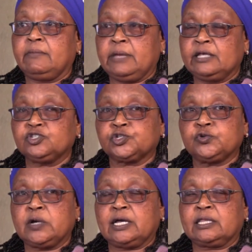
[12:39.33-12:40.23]

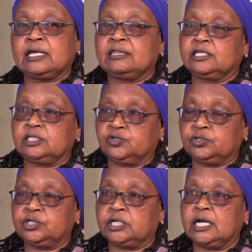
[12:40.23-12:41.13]
ensure that the
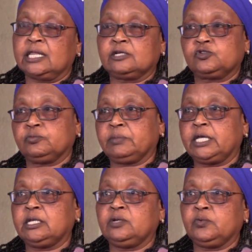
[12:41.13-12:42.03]
children at the
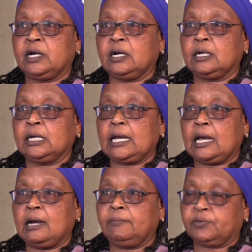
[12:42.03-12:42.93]
Tumaini were
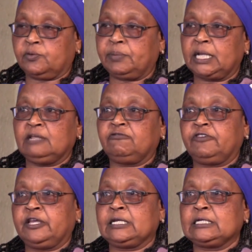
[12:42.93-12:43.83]
properly
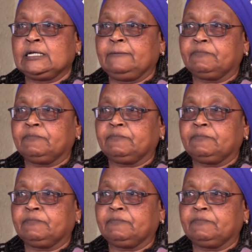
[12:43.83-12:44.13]
fed,